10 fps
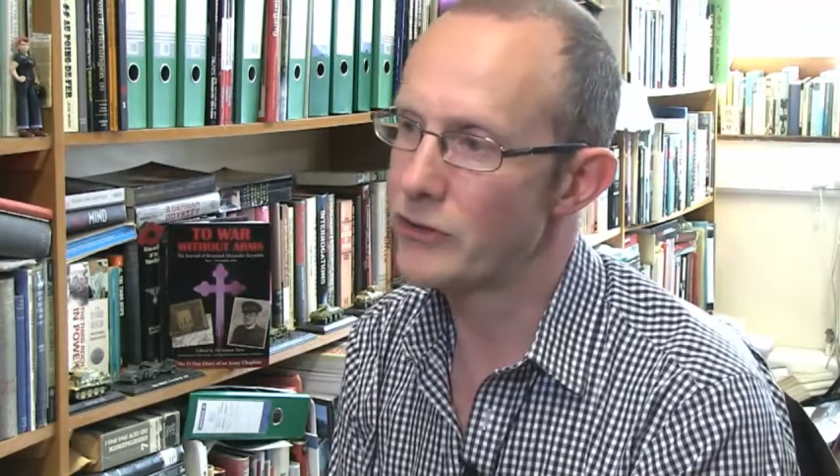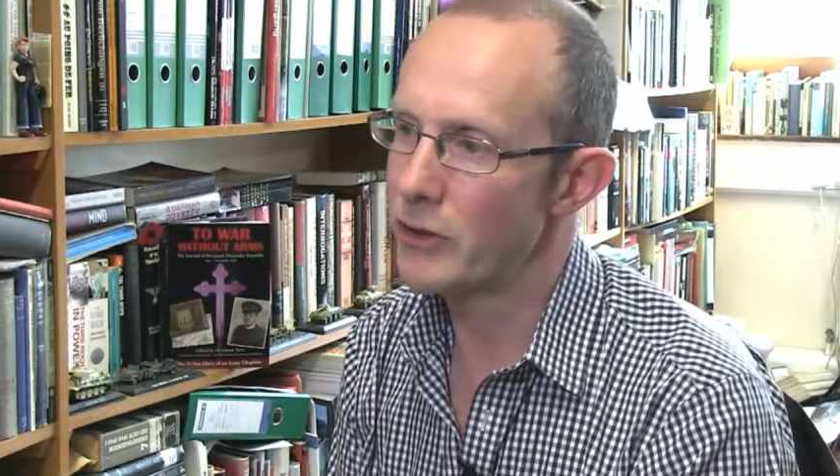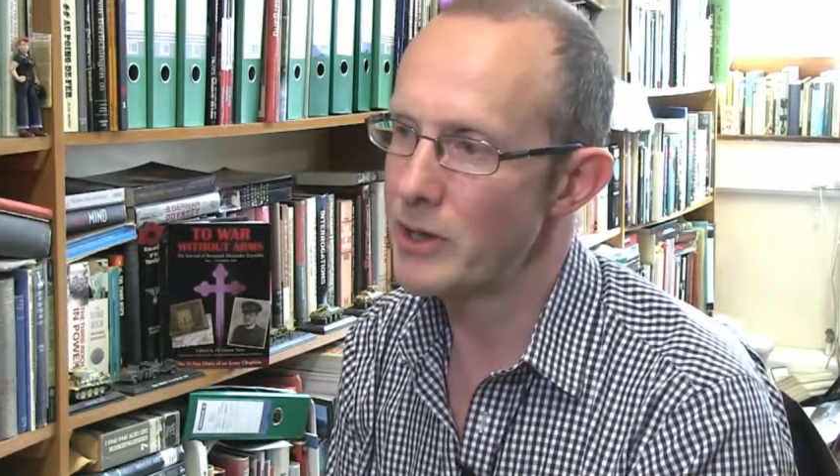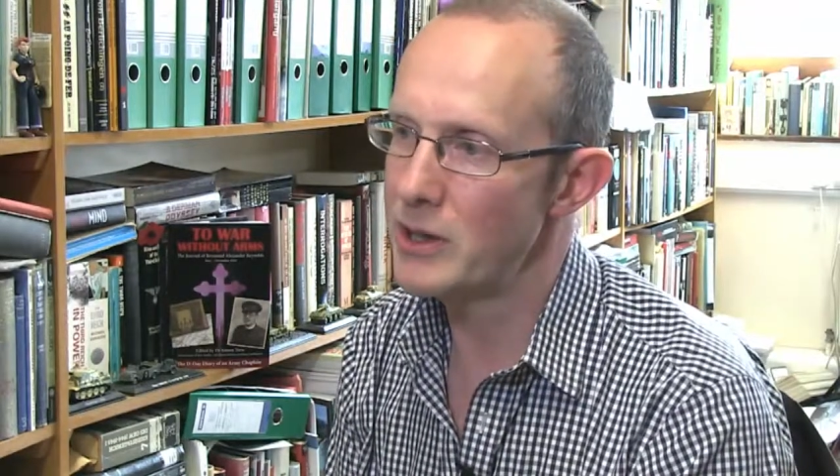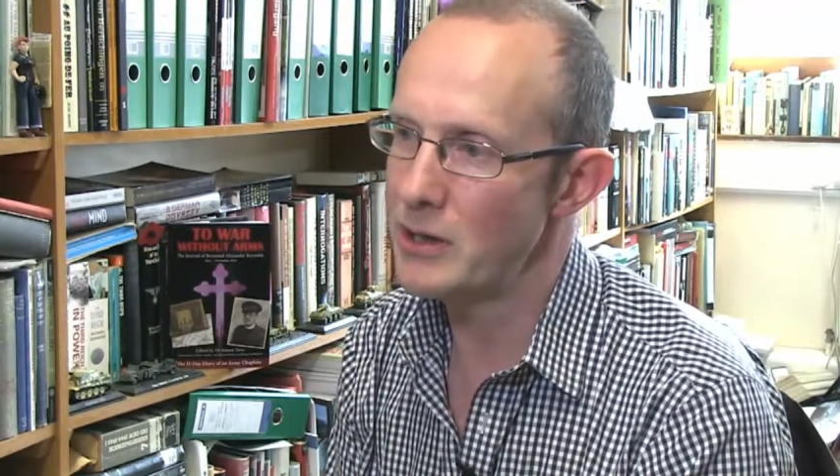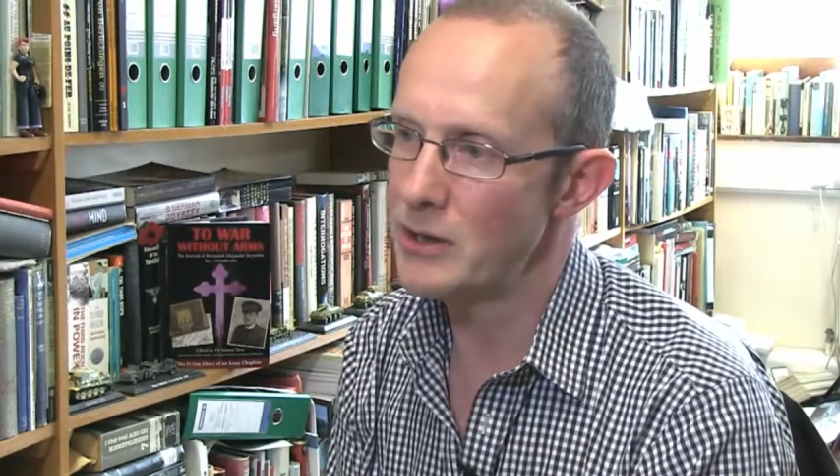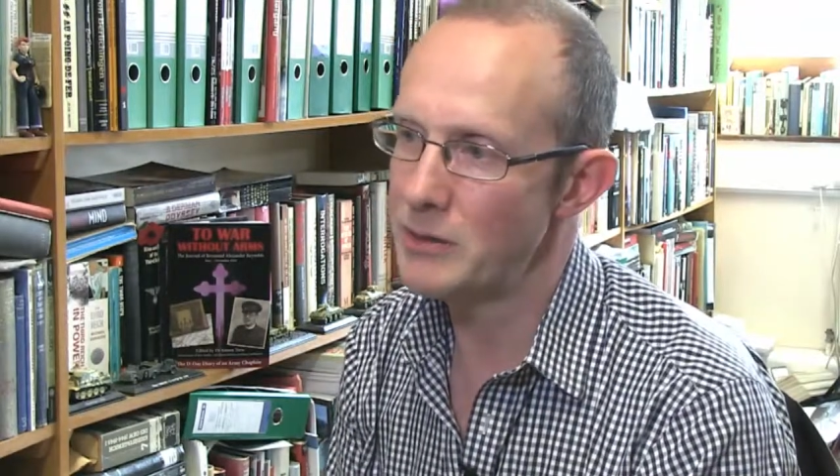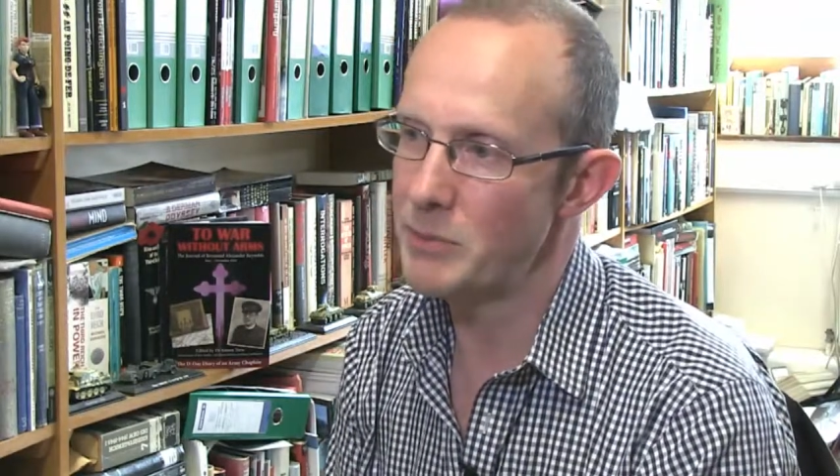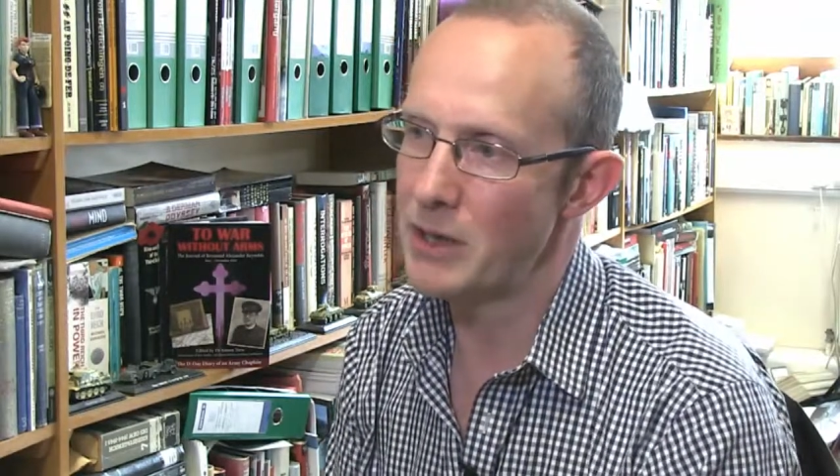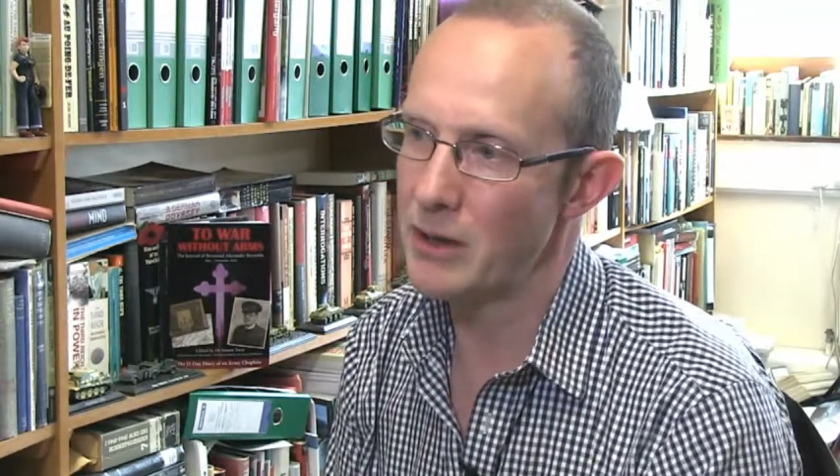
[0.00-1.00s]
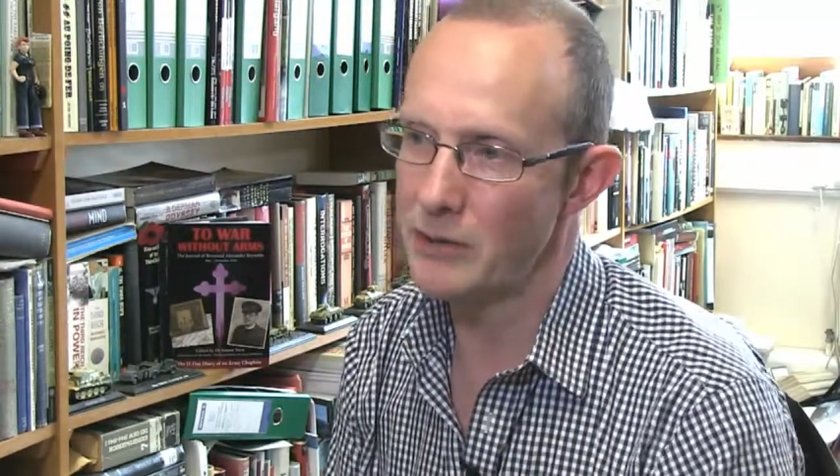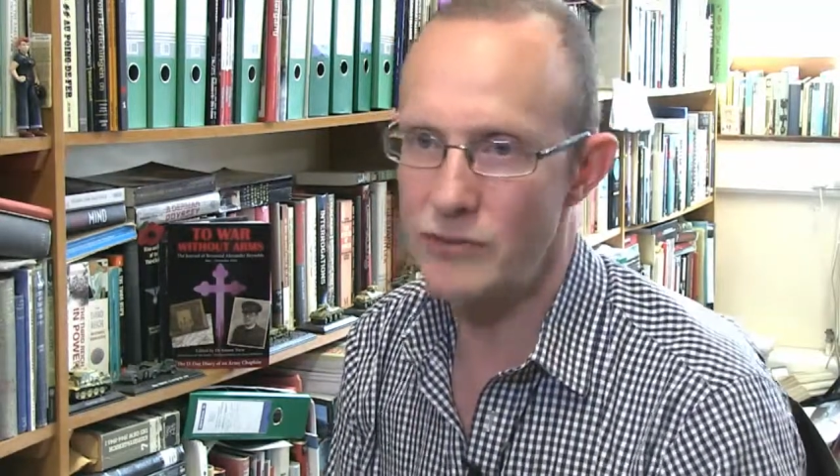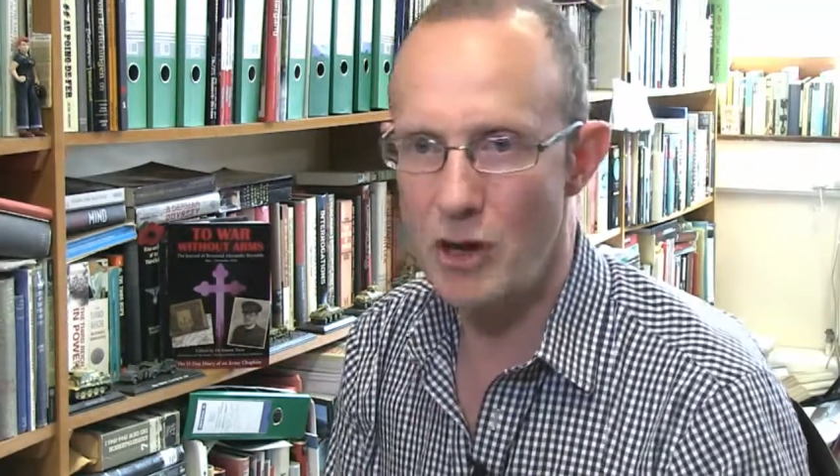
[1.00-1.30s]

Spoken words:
So it needed to be kind of